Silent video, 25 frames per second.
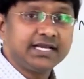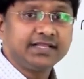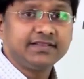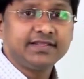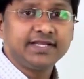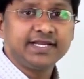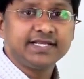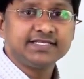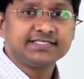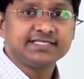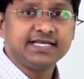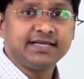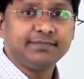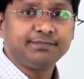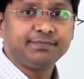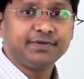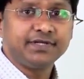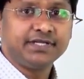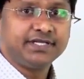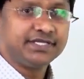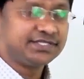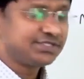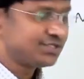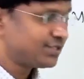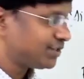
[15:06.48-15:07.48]
another
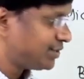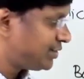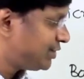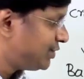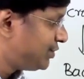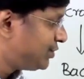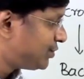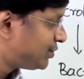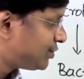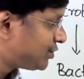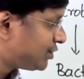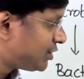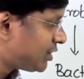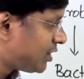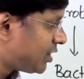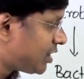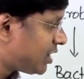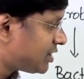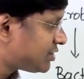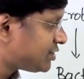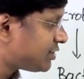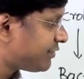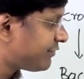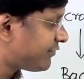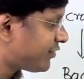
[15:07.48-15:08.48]
example is, due to the
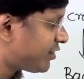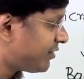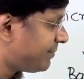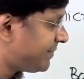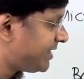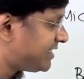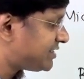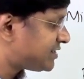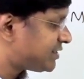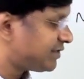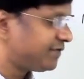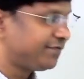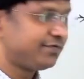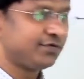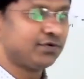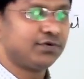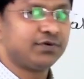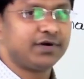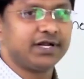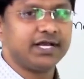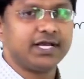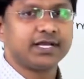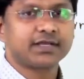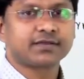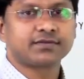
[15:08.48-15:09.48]
loss of commensal
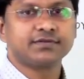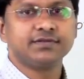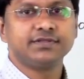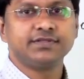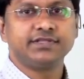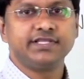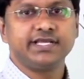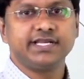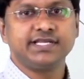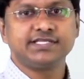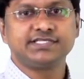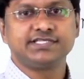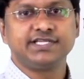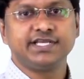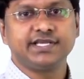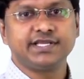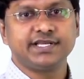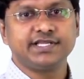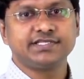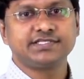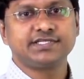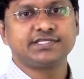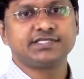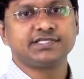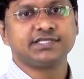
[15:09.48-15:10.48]
flora, there is
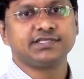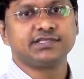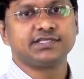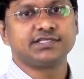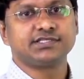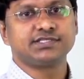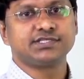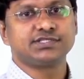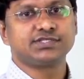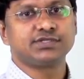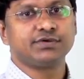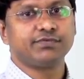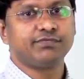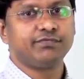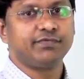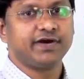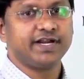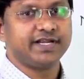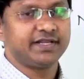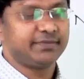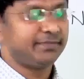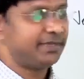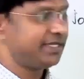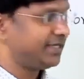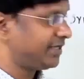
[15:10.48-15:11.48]
decreased synthesis of
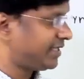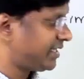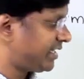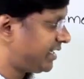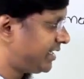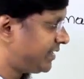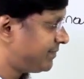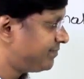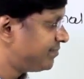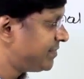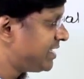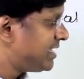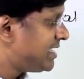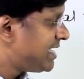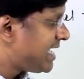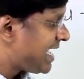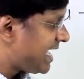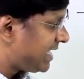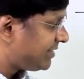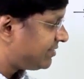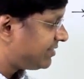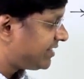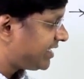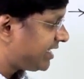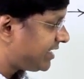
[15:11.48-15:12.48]
vitamin K,
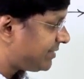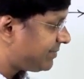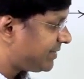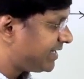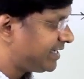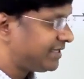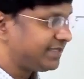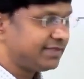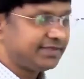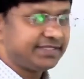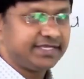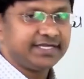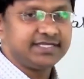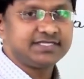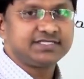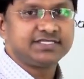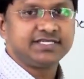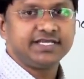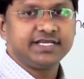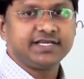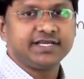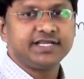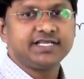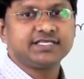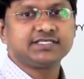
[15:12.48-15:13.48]
and thereby there is
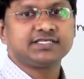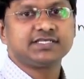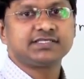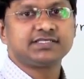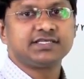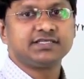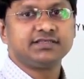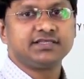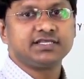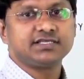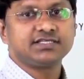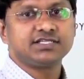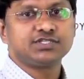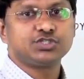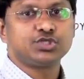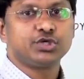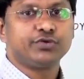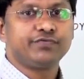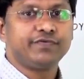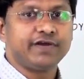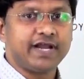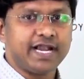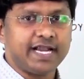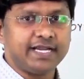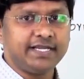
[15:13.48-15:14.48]
decreased synthesis
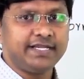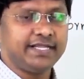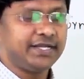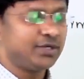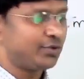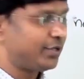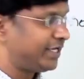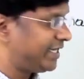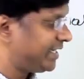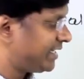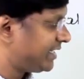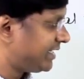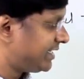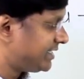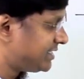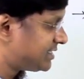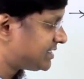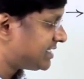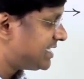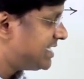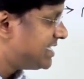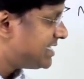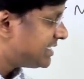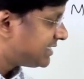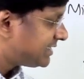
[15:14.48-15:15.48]
of
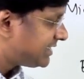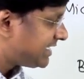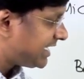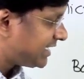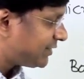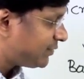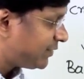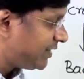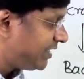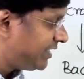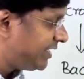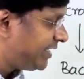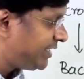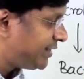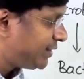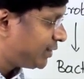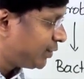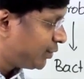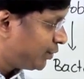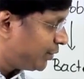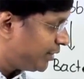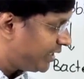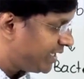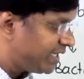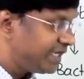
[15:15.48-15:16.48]
anticoagulants that will lead
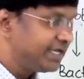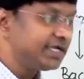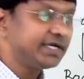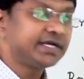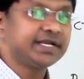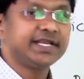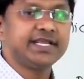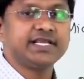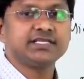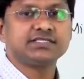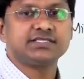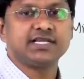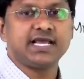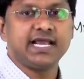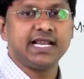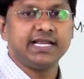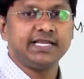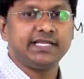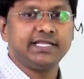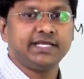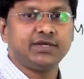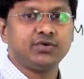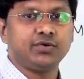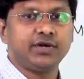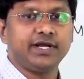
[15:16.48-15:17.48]
to increased
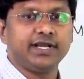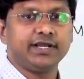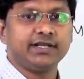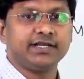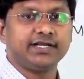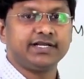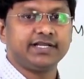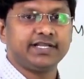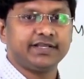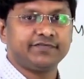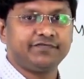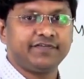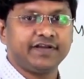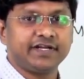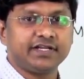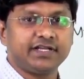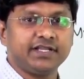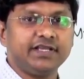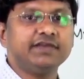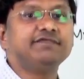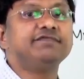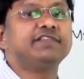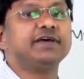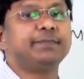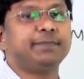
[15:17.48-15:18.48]
anticoagulant effect
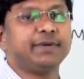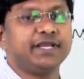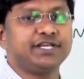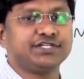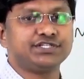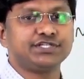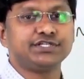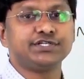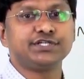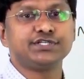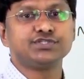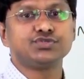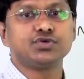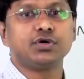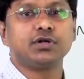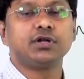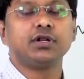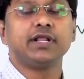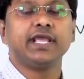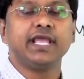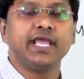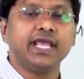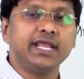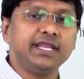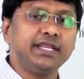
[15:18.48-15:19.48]
if the patient is
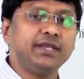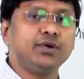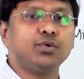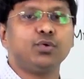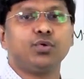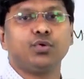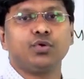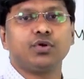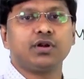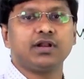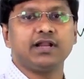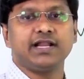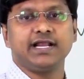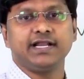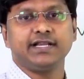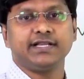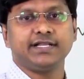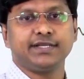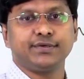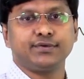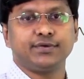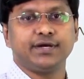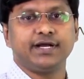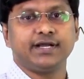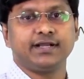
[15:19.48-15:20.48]
on any oral
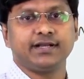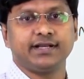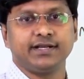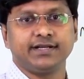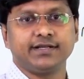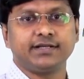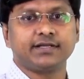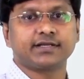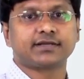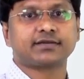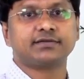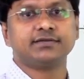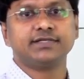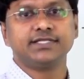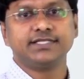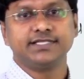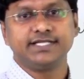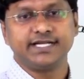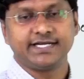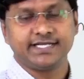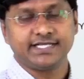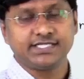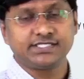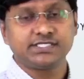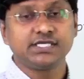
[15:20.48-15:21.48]
anticoagulant,
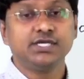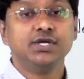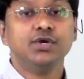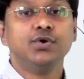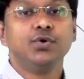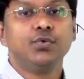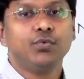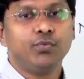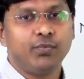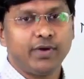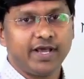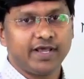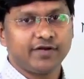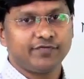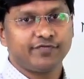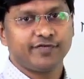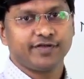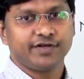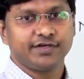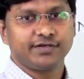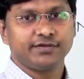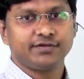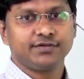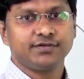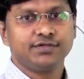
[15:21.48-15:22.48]
that is
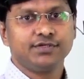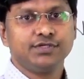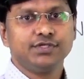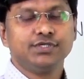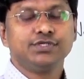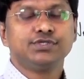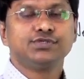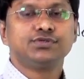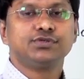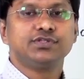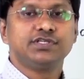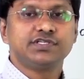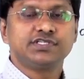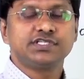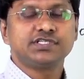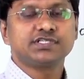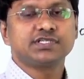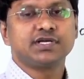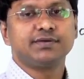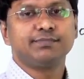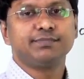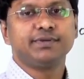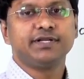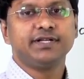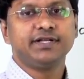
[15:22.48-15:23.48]
warfarin. So this is
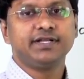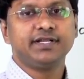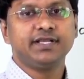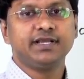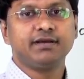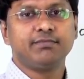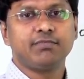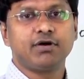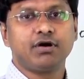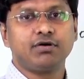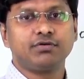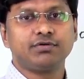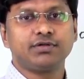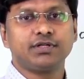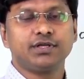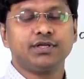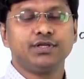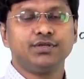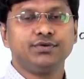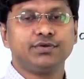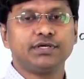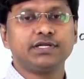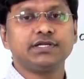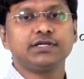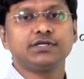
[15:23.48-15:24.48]
completely about
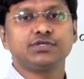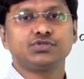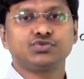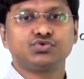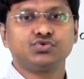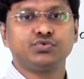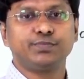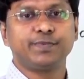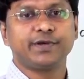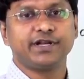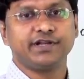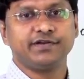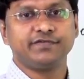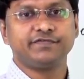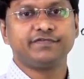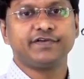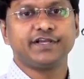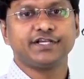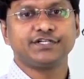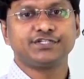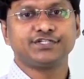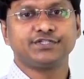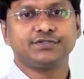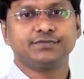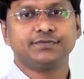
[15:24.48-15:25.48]
your
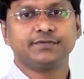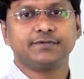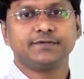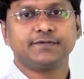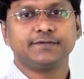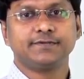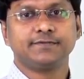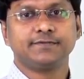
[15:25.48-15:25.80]
superinfection.